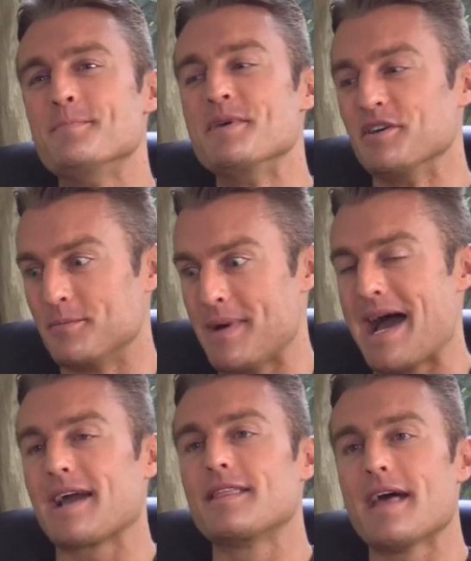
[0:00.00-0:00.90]
build
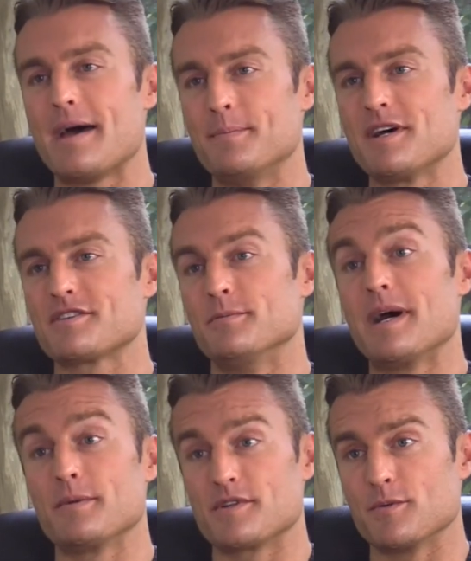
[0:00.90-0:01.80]
back that muscle
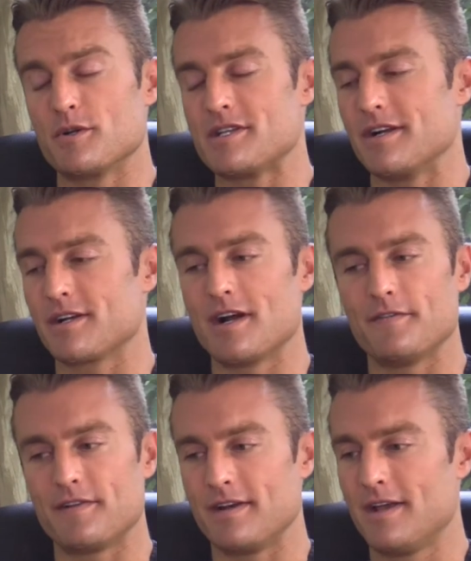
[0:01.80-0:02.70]
mine was a rotator
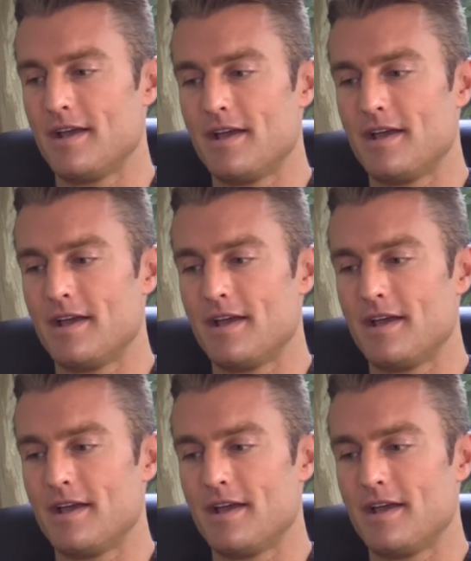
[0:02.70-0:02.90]
cuff and